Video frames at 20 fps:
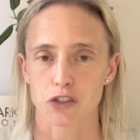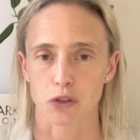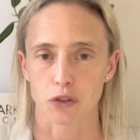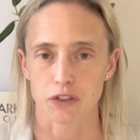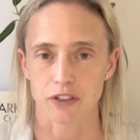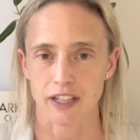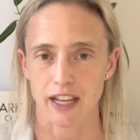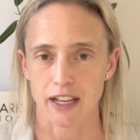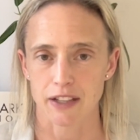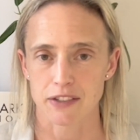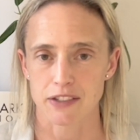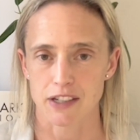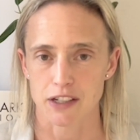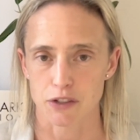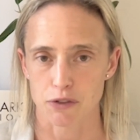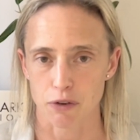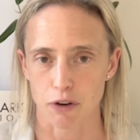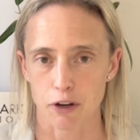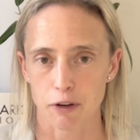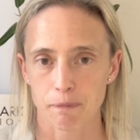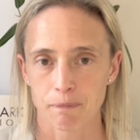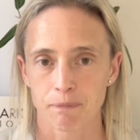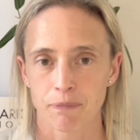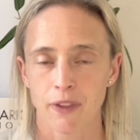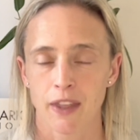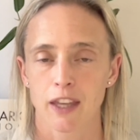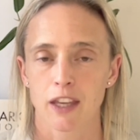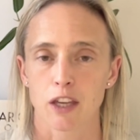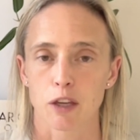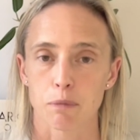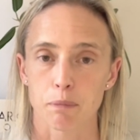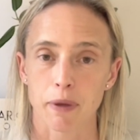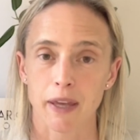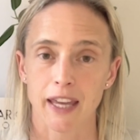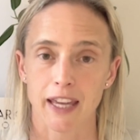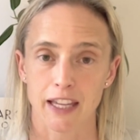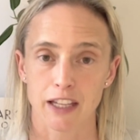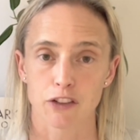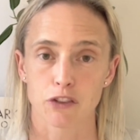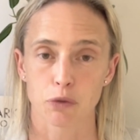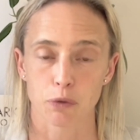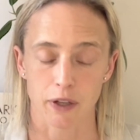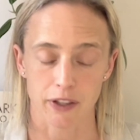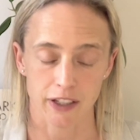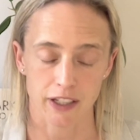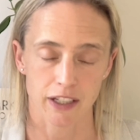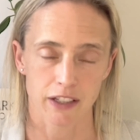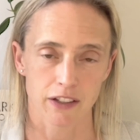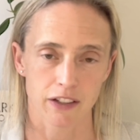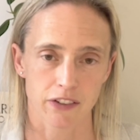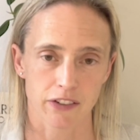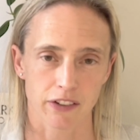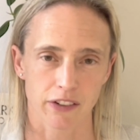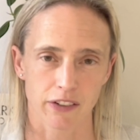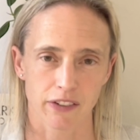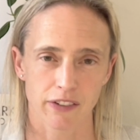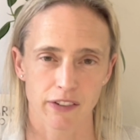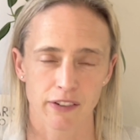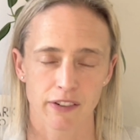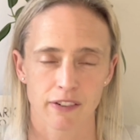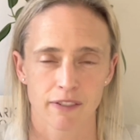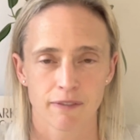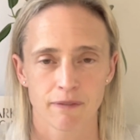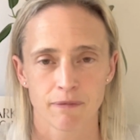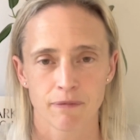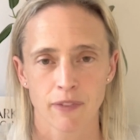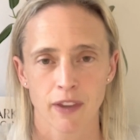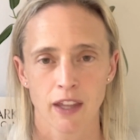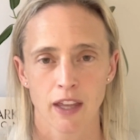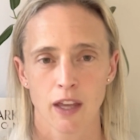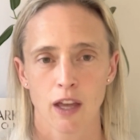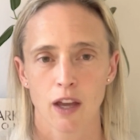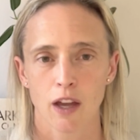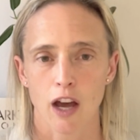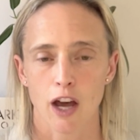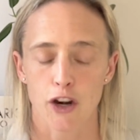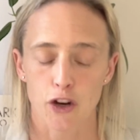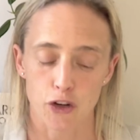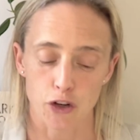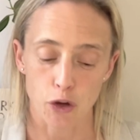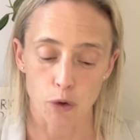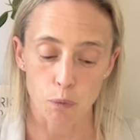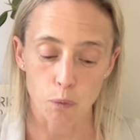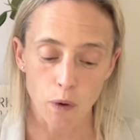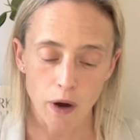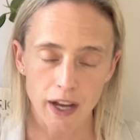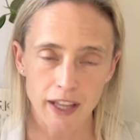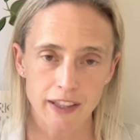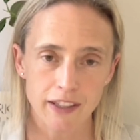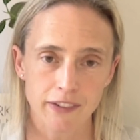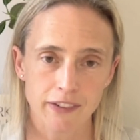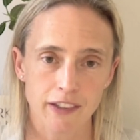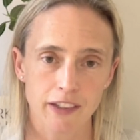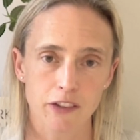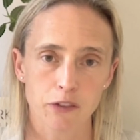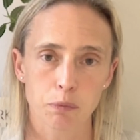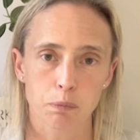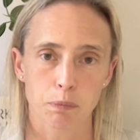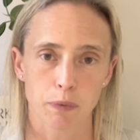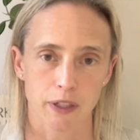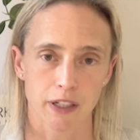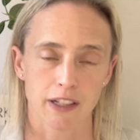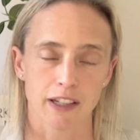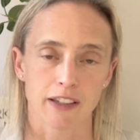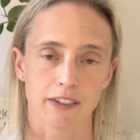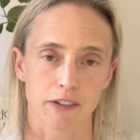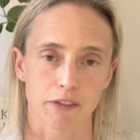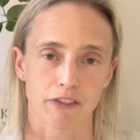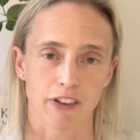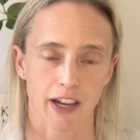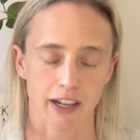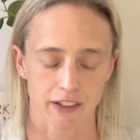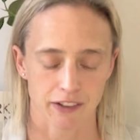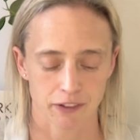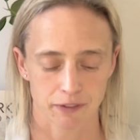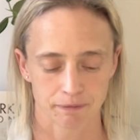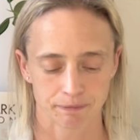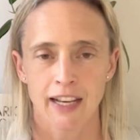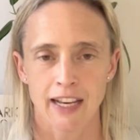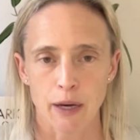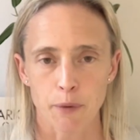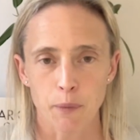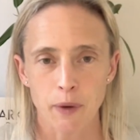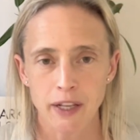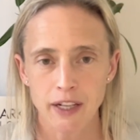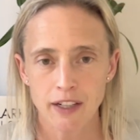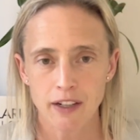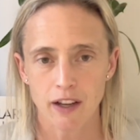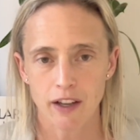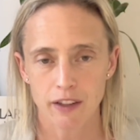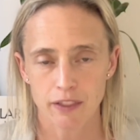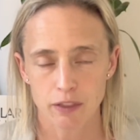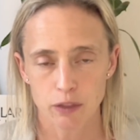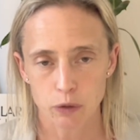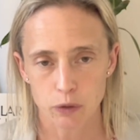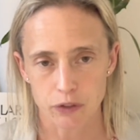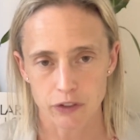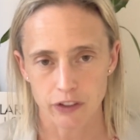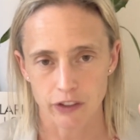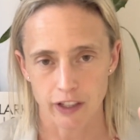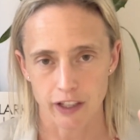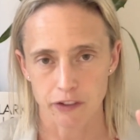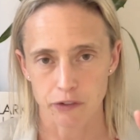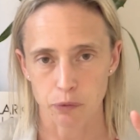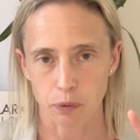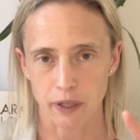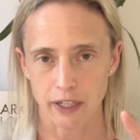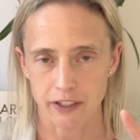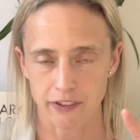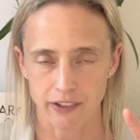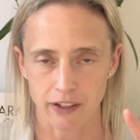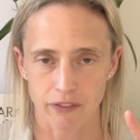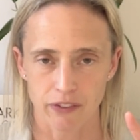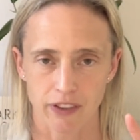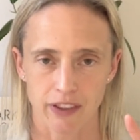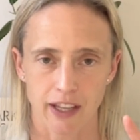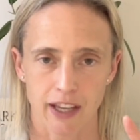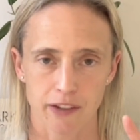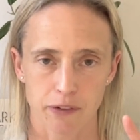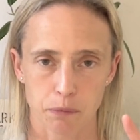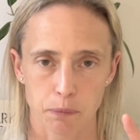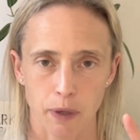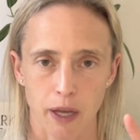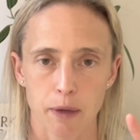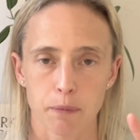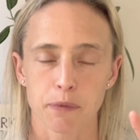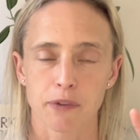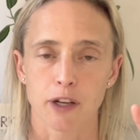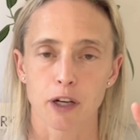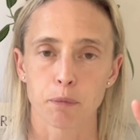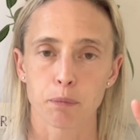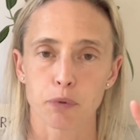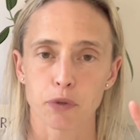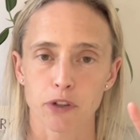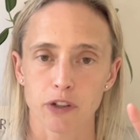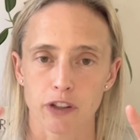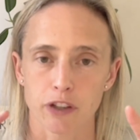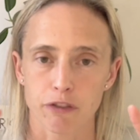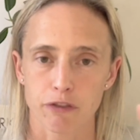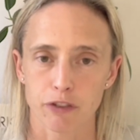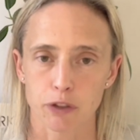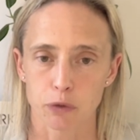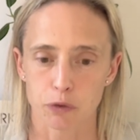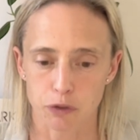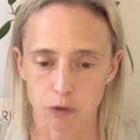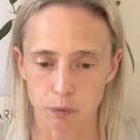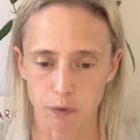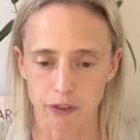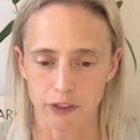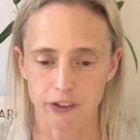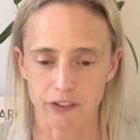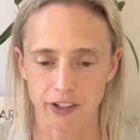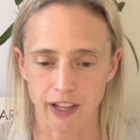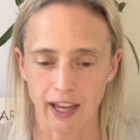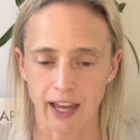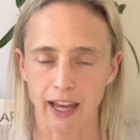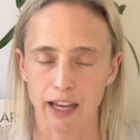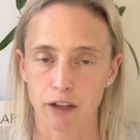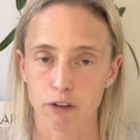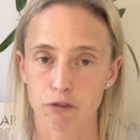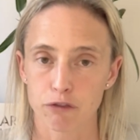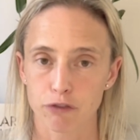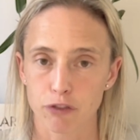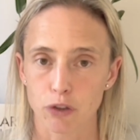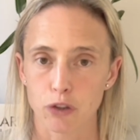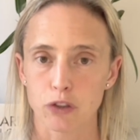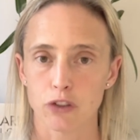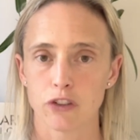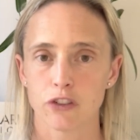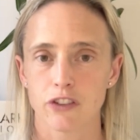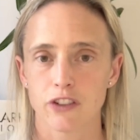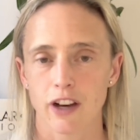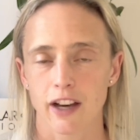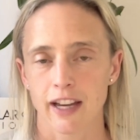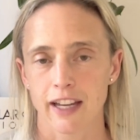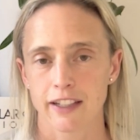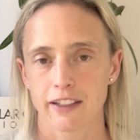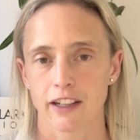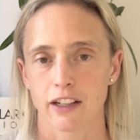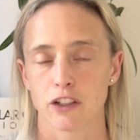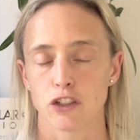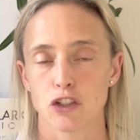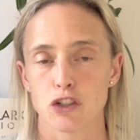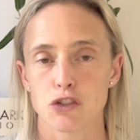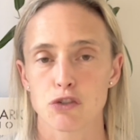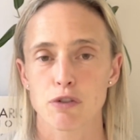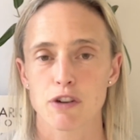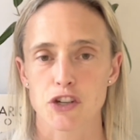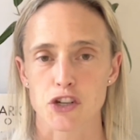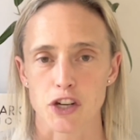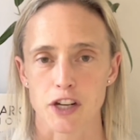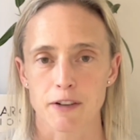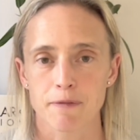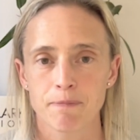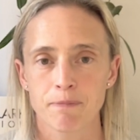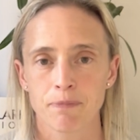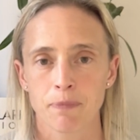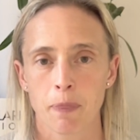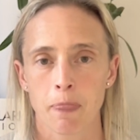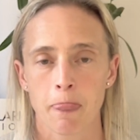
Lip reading: on Down syndrome compared to other conditions. I don't know why this is, but it is a fact. Now, when I looked at these 27,000 papers and I put in the filter with the tag food, diet, and nutrition,